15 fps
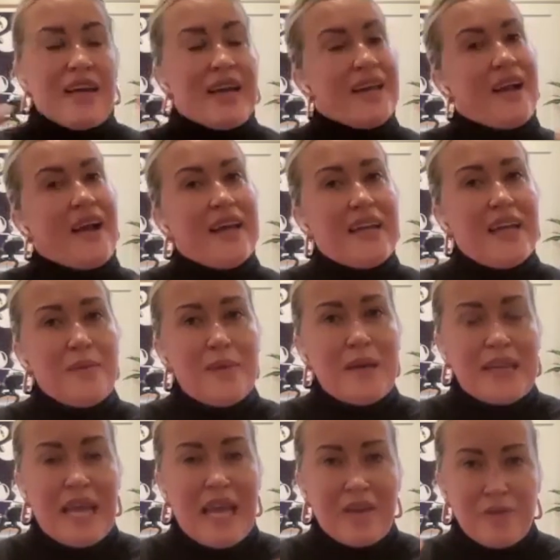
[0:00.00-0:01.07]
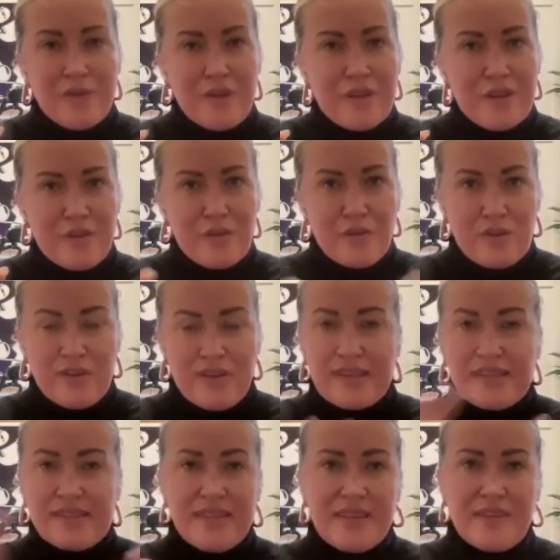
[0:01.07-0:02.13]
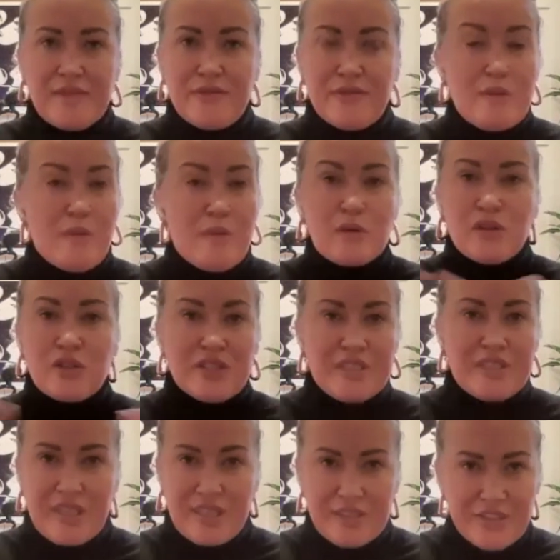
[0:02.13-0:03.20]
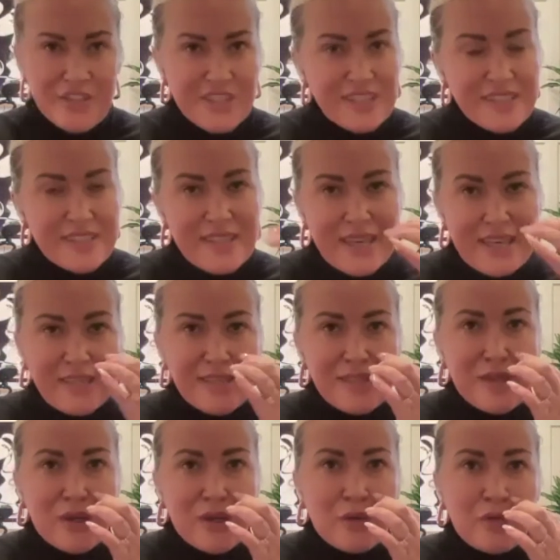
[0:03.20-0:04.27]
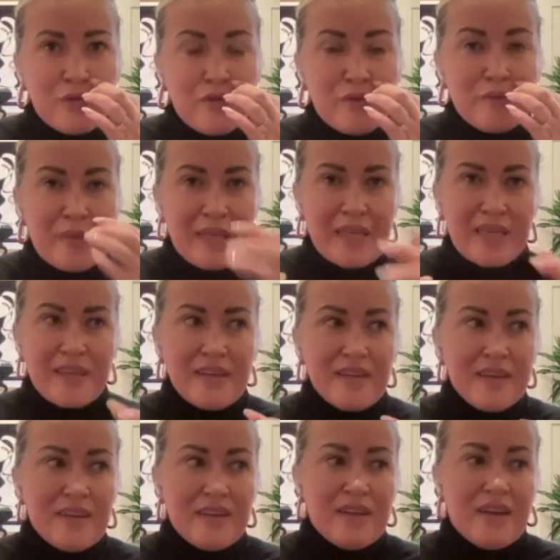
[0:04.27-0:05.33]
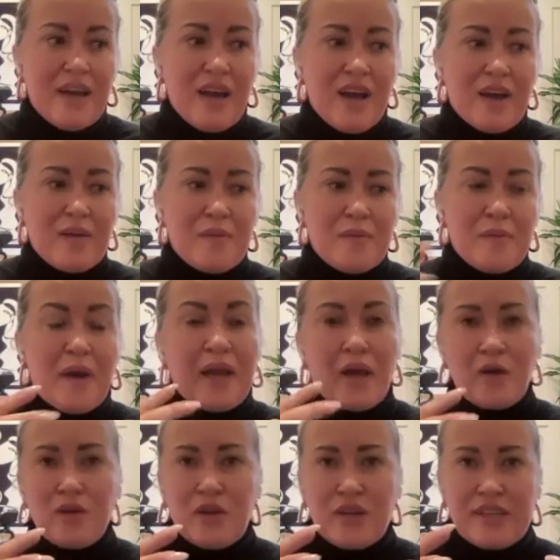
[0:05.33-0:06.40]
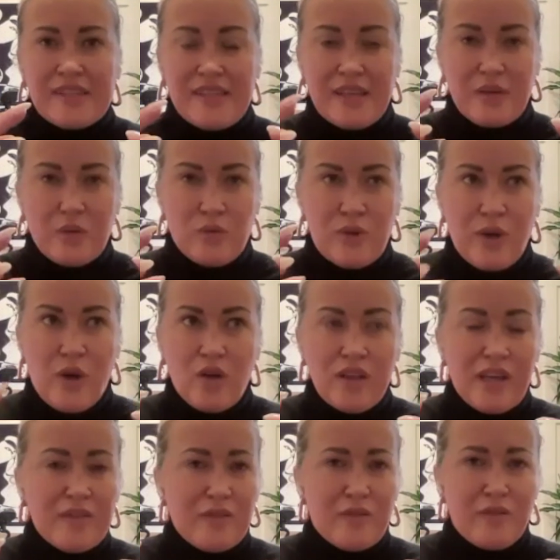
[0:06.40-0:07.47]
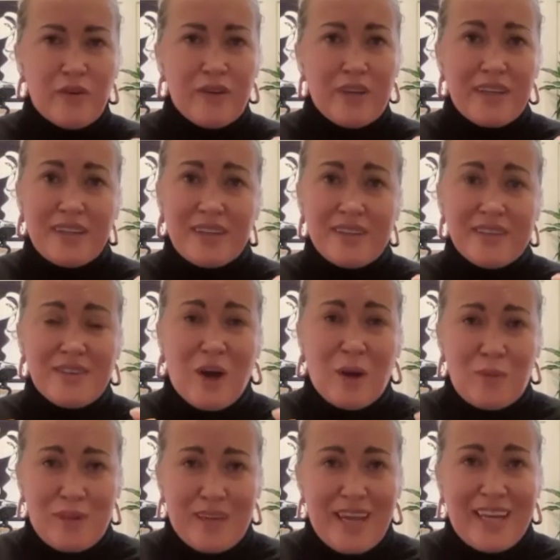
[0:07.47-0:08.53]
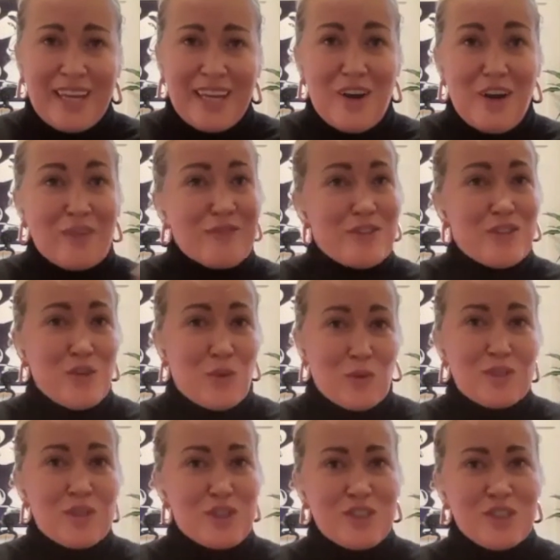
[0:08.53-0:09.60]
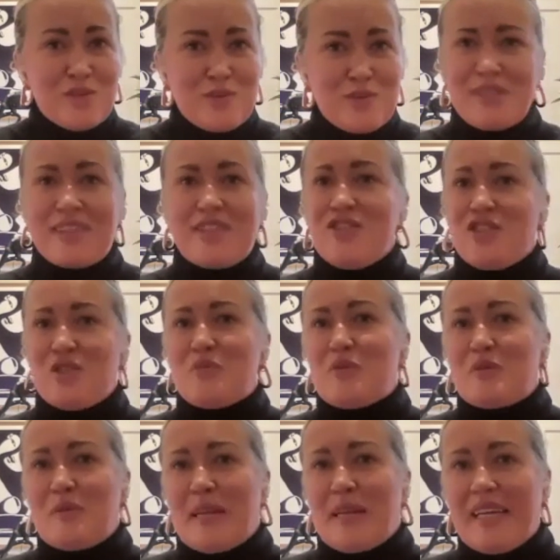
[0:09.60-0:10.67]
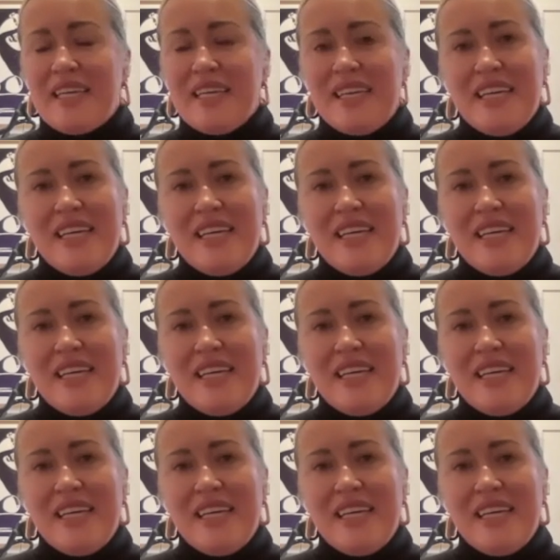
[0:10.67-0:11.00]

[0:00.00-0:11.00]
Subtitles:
Again, I come at everything through the lens of emotional intelligence. And so for me, my outlook is that we all have a very complicated and often tortured relationship with money.